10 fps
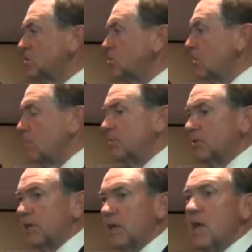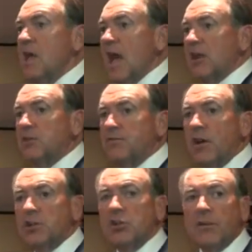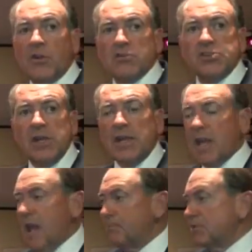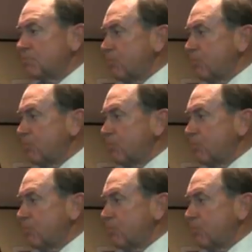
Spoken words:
into our building, and to fund university campus